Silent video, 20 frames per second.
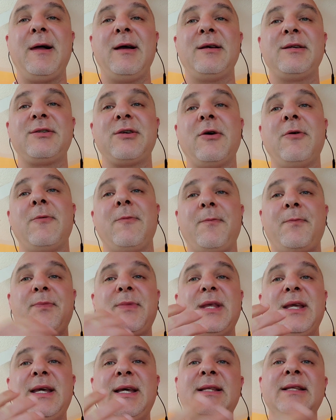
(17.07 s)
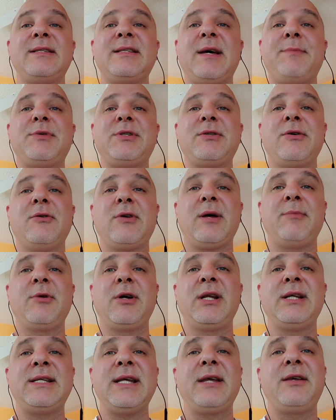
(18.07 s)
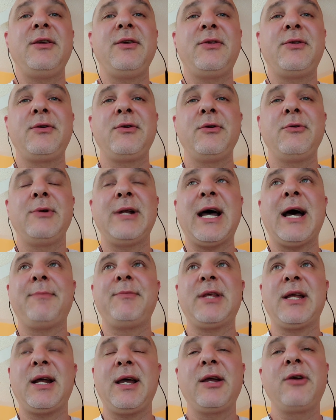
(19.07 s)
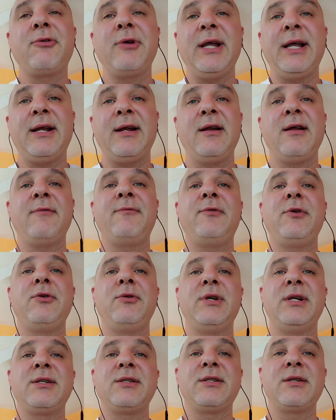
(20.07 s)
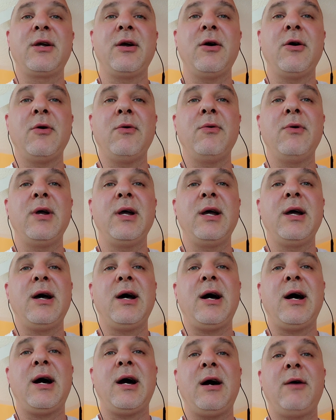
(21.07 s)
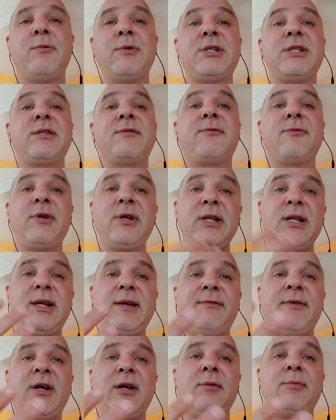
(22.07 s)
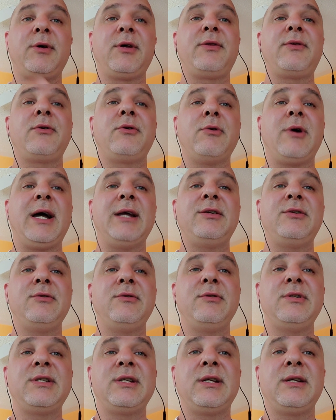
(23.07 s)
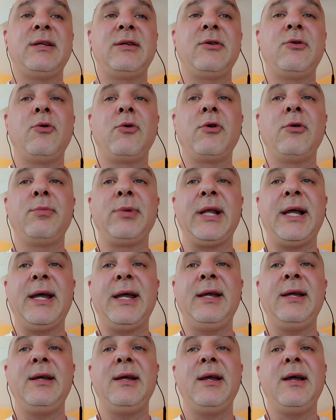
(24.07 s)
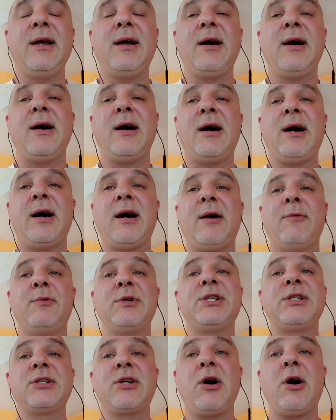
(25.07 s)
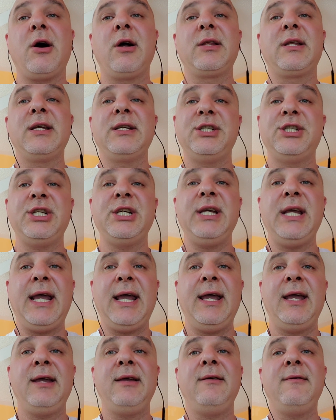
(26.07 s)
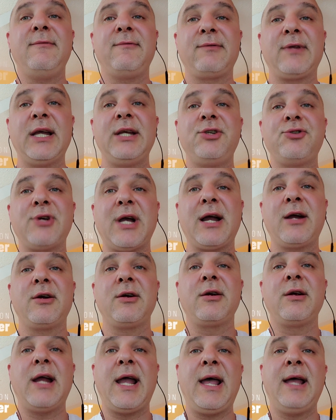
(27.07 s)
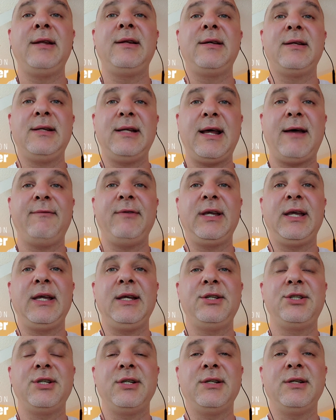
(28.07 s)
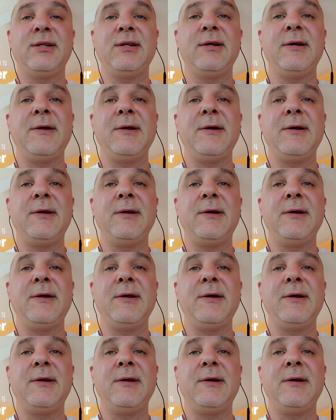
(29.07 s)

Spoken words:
So in this episode, I'm going to take you through an app that I created a few years ago, which is freely available through iTunes and Google Play, which is called GA Flight Tracker and Navigation.